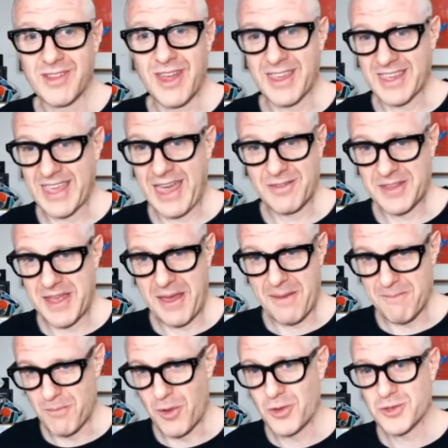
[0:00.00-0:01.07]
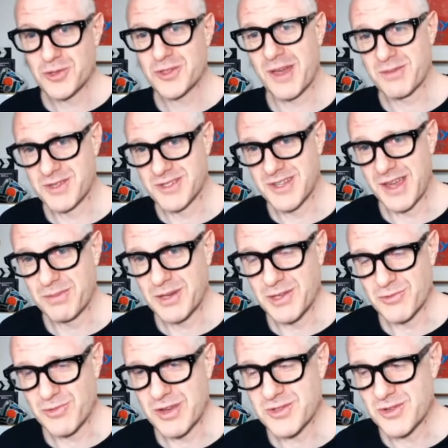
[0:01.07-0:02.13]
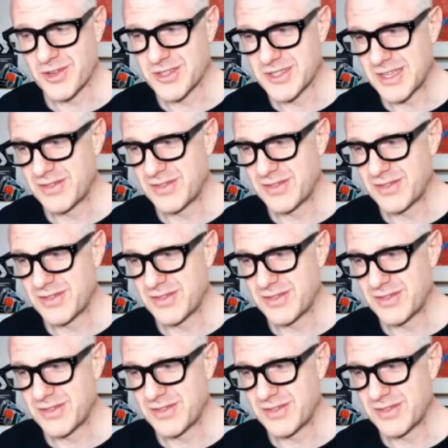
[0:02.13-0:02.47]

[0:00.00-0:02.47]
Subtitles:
like have it at most types of Japanese restaurants,